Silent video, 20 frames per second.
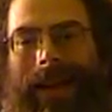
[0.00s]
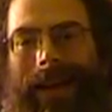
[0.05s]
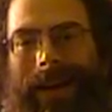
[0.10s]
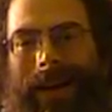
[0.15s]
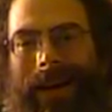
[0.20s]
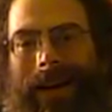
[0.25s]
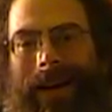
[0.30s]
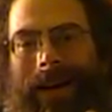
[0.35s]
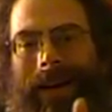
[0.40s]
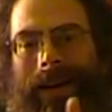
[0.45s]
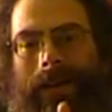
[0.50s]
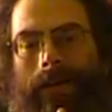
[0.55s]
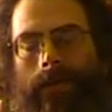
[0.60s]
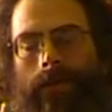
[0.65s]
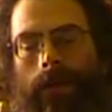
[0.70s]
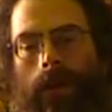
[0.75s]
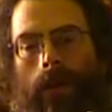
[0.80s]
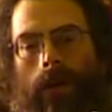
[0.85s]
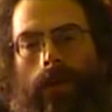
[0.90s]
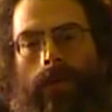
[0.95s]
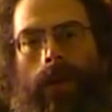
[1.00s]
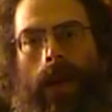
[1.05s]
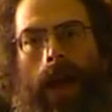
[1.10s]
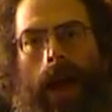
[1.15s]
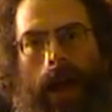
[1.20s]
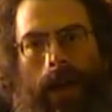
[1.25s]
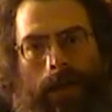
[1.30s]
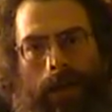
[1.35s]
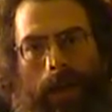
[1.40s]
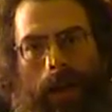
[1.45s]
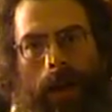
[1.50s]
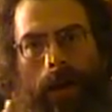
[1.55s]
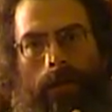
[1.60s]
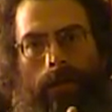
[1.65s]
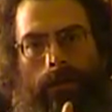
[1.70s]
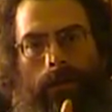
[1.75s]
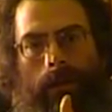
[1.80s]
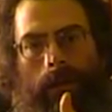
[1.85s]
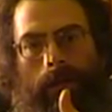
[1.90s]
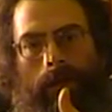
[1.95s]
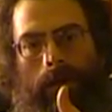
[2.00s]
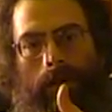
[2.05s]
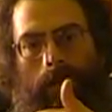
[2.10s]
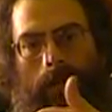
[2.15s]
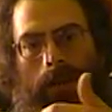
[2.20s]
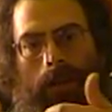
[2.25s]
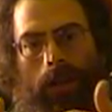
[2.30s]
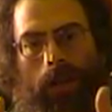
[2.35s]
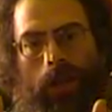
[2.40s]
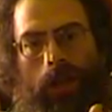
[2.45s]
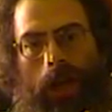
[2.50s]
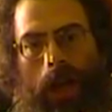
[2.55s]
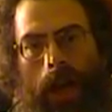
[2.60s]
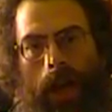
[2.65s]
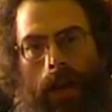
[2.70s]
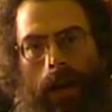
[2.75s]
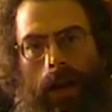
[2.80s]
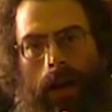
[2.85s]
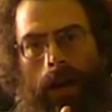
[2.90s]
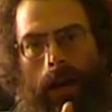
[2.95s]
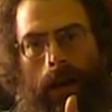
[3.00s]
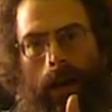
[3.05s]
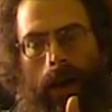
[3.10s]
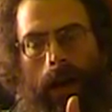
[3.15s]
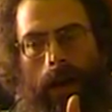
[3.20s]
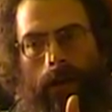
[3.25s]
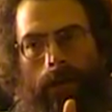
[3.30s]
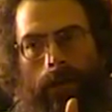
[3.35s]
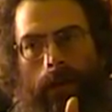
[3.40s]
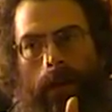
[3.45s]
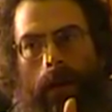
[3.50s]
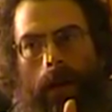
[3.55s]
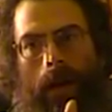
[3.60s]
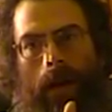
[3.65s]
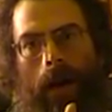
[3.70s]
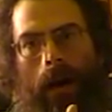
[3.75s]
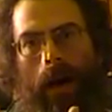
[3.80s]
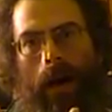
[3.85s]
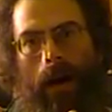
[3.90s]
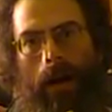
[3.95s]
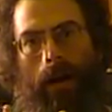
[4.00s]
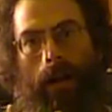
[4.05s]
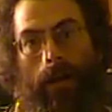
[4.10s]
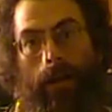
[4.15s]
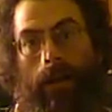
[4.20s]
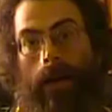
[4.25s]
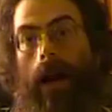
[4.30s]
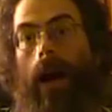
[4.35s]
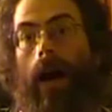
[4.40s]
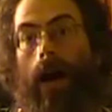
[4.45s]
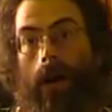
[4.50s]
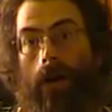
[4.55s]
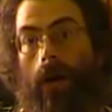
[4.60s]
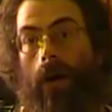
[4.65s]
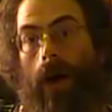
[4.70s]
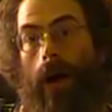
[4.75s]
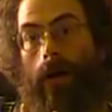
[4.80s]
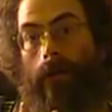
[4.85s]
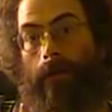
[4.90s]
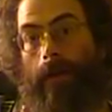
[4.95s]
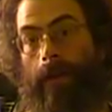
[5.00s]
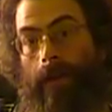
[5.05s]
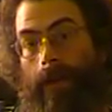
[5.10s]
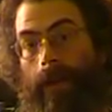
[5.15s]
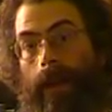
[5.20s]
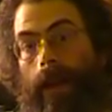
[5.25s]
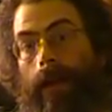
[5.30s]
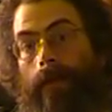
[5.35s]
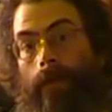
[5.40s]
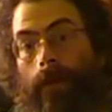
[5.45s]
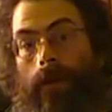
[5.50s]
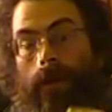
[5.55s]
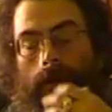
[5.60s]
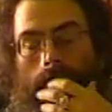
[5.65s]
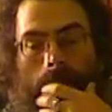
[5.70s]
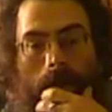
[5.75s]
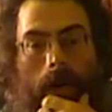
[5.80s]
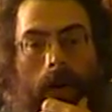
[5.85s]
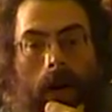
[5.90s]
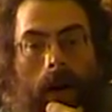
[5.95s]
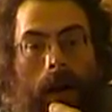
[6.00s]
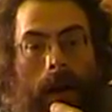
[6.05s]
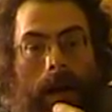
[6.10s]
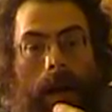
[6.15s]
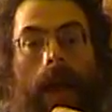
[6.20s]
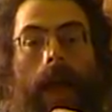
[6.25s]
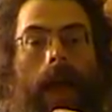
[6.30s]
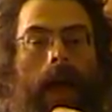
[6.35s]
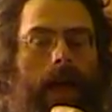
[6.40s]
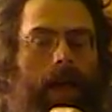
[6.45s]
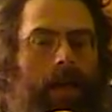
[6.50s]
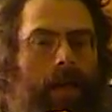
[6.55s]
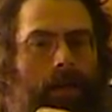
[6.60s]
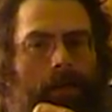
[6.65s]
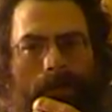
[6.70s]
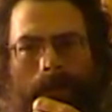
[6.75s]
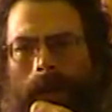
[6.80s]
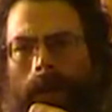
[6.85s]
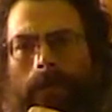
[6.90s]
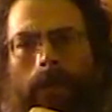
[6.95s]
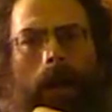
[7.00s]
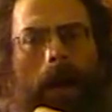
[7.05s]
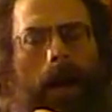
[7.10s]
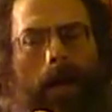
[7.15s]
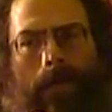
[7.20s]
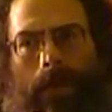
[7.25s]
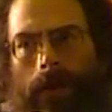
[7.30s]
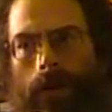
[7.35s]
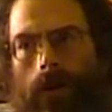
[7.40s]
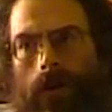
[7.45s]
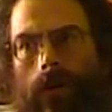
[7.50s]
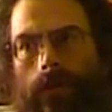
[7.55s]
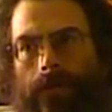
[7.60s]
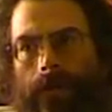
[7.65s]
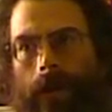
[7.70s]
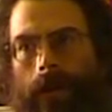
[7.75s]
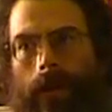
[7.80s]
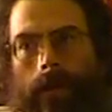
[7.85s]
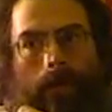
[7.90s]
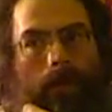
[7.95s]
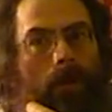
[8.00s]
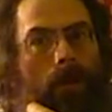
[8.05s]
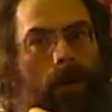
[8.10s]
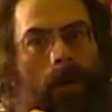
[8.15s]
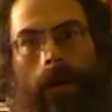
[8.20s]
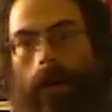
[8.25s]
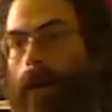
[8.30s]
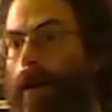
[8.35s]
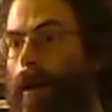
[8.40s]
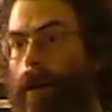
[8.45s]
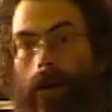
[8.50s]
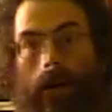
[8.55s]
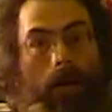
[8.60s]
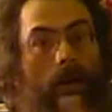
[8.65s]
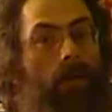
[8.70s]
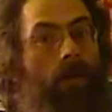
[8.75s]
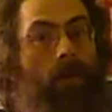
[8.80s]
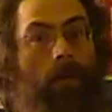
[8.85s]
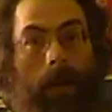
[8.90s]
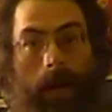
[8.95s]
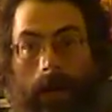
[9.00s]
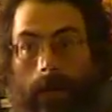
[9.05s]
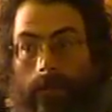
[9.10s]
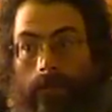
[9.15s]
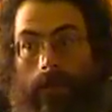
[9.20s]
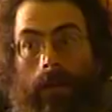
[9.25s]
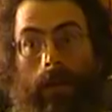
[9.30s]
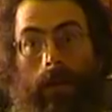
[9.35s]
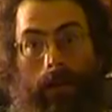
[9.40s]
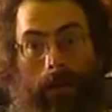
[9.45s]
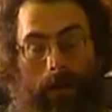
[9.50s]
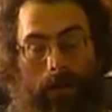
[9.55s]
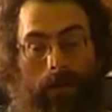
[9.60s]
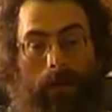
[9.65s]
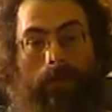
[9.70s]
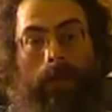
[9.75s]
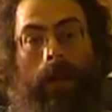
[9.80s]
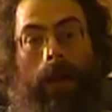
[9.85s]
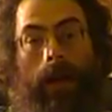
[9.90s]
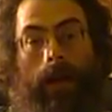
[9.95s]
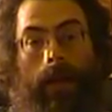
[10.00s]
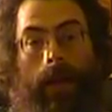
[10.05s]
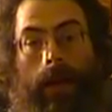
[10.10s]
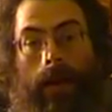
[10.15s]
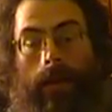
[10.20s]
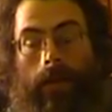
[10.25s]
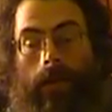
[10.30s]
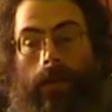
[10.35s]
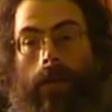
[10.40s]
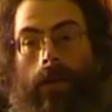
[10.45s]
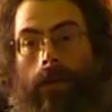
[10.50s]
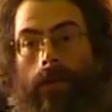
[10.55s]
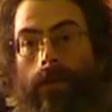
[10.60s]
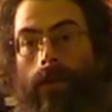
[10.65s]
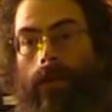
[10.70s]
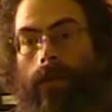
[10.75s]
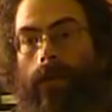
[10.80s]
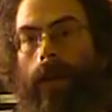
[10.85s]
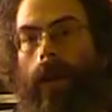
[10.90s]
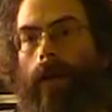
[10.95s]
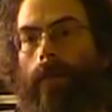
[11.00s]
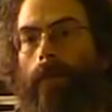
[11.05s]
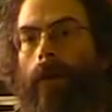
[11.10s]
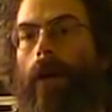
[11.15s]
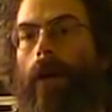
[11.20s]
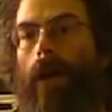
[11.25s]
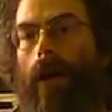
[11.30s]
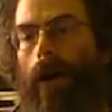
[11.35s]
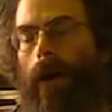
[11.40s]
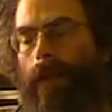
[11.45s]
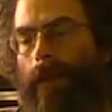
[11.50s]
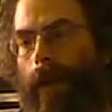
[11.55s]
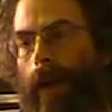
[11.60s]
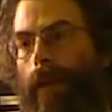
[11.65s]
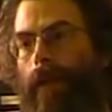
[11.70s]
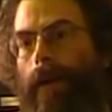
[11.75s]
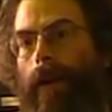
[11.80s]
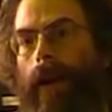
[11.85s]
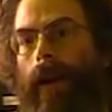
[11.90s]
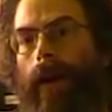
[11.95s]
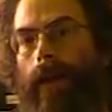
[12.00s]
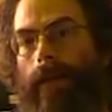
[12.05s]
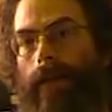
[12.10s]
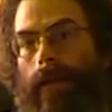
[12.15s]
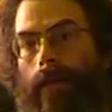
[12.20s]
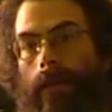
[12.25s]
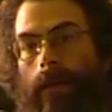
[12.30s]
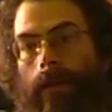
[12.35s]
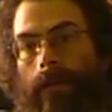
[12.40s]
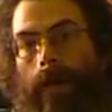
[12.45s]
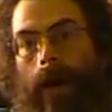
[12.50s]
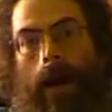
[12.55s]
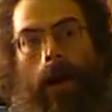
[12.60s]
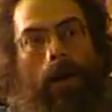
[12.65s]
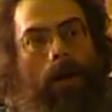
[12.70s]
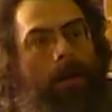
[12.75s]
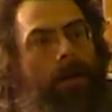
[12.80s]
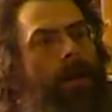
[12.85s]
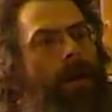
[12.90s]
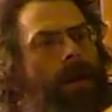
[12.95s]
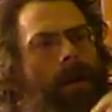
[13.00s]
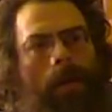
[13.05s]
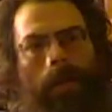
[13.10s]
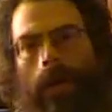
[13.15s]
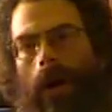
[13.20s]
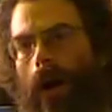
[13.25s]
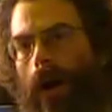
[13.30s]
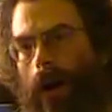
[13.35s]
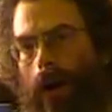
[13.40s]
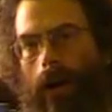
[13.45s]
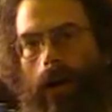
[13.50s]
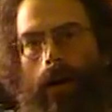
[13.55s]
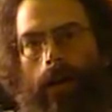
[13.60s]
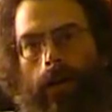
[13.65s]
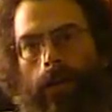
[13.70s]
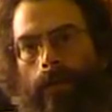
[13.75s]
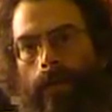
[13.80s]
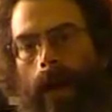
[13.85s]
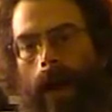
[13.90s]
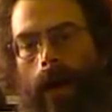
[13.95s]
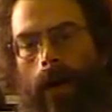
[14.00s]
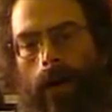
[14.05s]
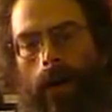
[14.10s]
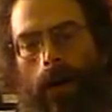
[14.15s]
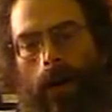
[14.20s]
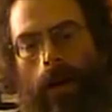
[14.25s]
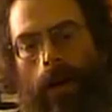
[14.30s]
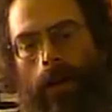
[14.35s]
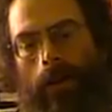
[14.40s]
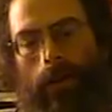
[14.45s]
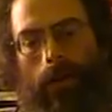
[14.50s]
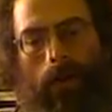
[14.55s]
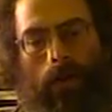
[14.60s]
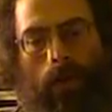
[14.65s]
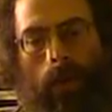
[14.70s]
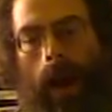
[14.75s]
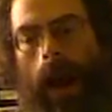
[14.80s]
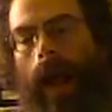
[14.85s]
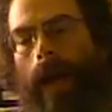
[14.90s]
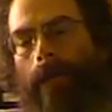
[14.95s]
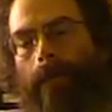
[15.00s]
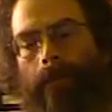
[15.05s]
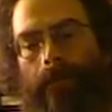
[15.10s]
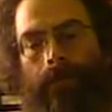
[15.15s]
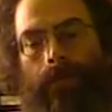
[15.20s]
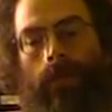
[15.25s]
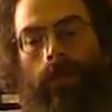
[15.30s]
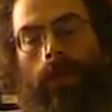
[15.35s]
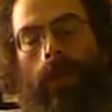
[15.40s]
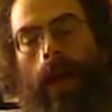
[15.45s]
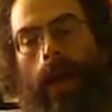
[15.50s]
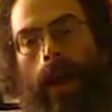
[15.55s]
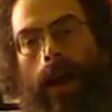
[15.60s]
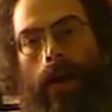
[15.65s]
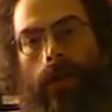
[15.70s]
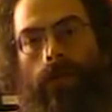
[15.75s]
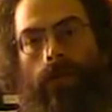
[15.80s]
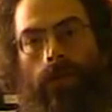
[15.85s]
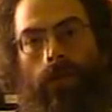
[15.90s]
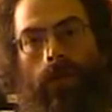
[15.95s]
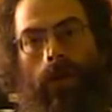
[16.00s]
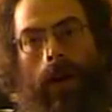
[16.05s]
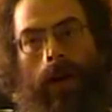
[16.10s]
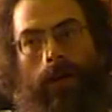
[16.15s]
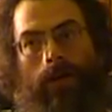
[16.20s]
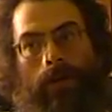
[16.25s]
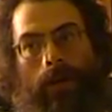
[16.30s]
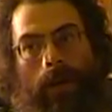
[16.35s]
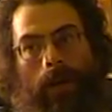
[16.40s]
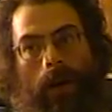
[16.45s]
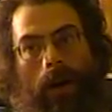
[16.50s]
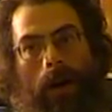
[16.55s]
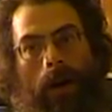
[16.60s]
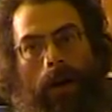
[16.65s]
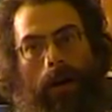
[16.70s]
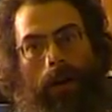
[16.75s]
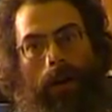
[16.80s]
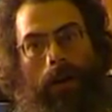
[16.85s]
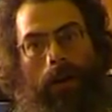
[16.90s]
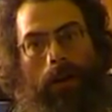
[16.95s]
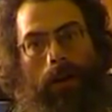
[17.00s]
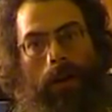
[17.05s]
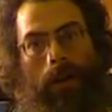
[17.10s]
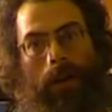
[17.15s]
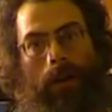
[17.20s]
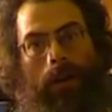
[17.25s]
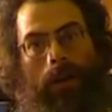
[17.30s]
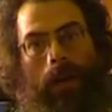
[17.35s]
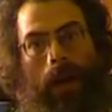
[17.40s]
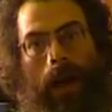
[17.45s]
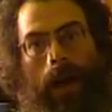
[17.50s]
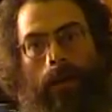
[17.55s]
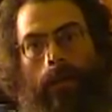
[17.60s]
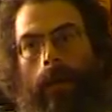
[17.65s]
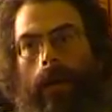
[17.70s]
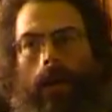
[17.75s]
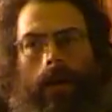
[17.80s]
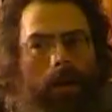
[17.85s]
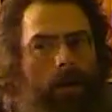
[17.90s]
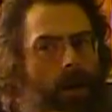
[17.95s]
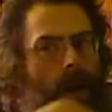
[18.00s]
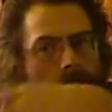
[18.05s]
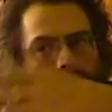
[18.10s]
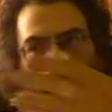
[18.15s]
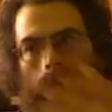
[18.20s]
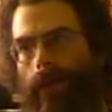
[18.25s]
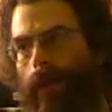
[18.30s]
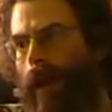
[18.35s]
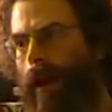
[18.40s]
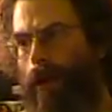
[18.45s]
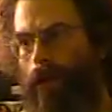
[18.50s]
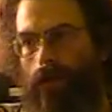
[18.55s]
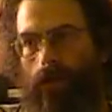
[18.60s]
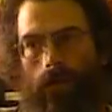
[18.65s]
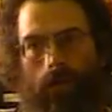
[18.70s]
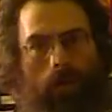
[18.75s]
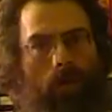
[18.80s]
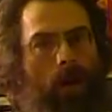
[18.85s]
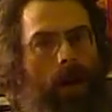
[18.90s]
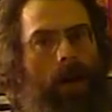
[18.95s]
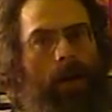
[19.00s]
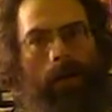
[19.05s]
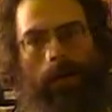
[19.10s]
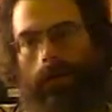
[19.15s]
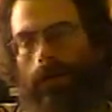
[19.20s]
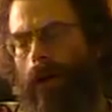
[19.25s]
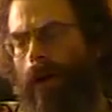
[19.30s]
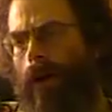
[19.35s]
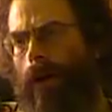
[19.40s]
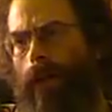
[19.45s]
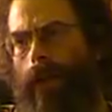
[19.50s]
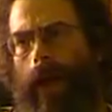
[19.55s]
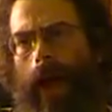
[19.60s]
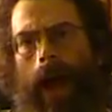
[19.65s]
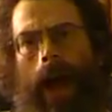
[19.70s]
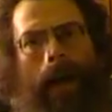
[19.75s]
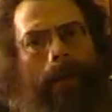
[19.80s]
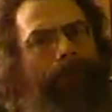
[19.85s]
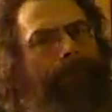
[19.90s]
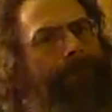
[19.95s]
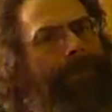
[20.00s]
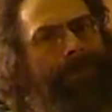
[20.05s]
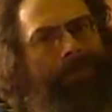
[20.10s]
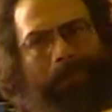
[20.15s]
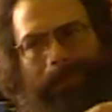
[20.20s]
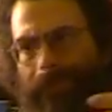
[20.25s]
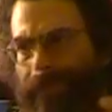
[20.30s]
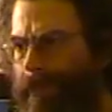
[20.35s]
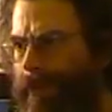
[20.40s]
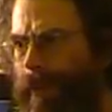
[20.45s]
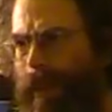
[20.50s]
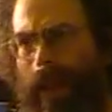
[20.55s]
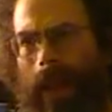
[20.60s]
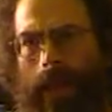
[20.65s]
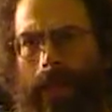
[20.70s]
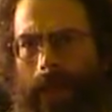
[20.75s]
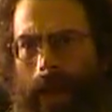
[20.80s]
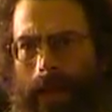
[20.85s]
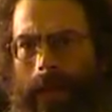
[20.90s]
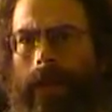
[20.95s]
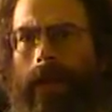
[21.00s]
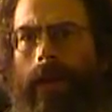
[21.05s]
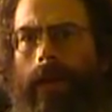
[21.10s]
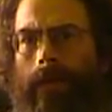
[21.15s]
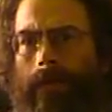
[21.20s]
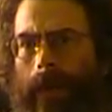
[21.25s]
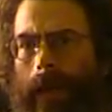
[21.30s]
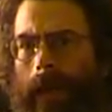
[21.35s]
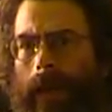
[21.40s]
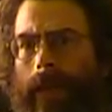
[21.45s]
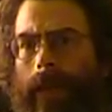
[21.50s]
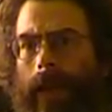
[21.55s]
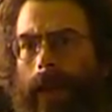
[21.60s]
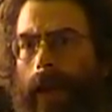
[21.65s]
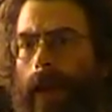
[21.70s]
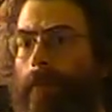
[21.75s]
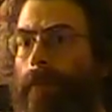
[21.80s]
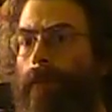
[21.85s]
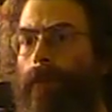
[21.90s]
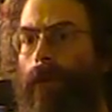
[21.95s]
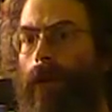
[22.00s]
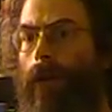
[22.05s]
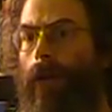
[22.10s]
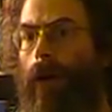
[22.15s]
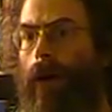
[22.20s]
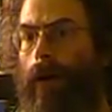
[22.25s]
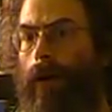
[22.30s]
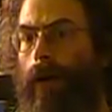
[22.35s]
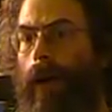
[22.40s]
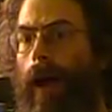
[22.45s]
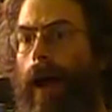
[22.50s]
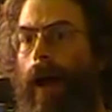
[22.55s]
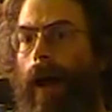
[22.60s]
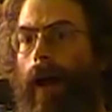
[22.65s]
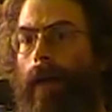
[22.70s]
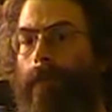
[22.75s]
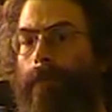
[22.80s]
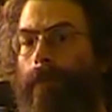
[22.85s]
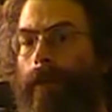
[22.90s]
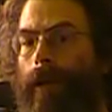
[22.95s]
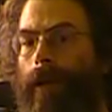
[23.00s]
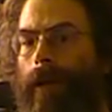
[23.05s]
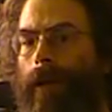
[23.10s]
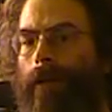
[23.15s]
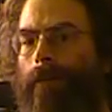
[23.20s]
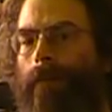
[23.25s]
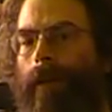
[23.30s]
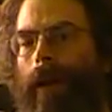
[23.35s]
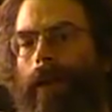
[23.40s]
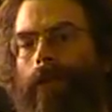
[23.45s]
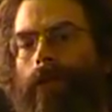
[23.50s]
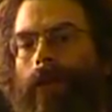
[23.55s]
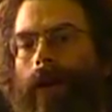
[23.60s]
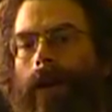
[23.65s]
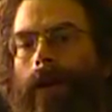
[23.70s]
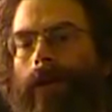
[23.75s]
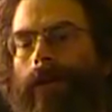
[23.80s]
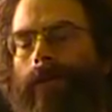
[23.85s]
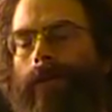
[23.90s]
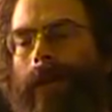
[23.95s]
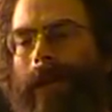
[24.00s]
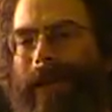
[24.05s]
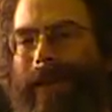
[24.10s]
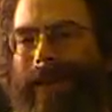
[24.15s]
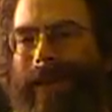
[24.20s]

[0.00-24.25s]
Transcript: uh, inflow of cash kind of filters and change, uh, kind of uh, gets cut off as the game goes on. Uh, if people have their troops on the board, it goes away completely if you're playing that conservative game. On the other hand, some of the powers, the Harkonnen's power to grab an extra treachery card each, each time, to have the extra traitors, all that. That's going to be in the game for a long time, but as traitors begin